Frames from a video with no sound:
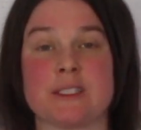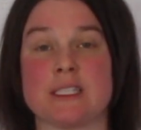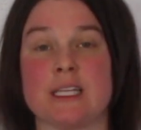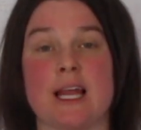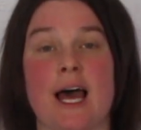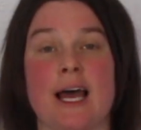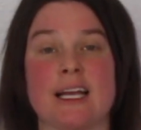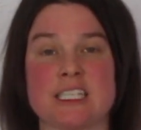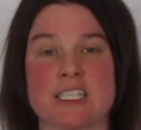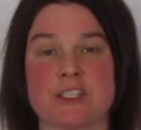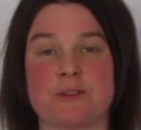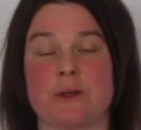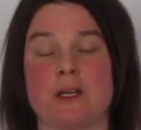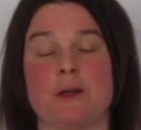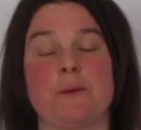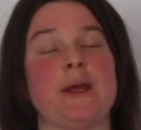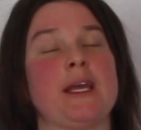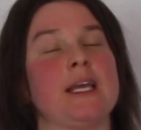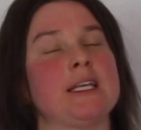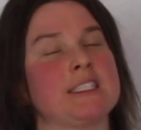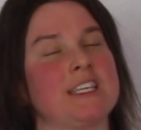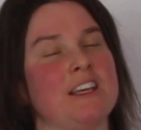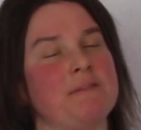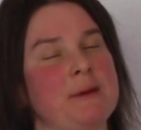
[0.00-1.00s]
The last three
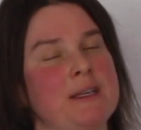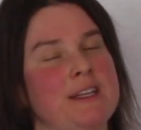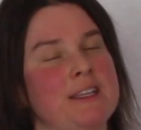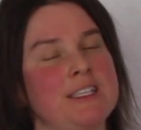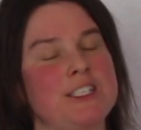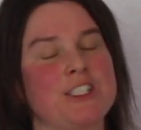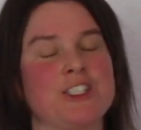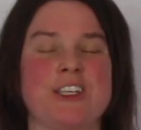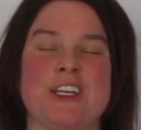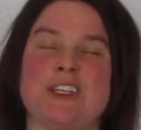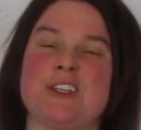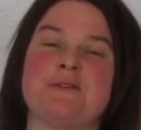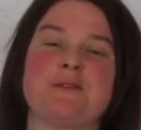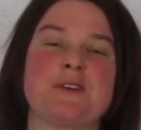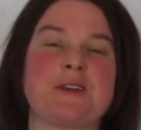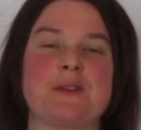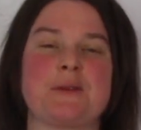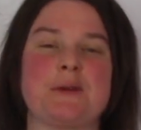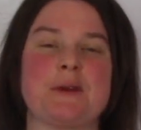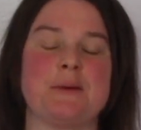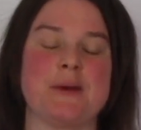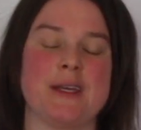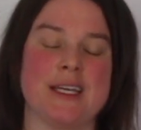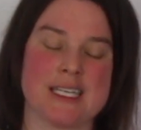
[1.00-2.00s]
weeks, I've been on this channel for
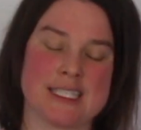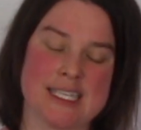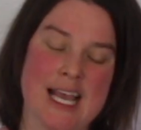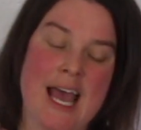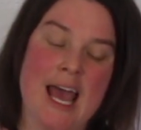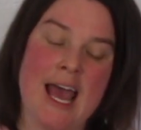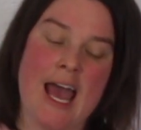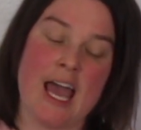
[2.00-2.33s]
three weeks.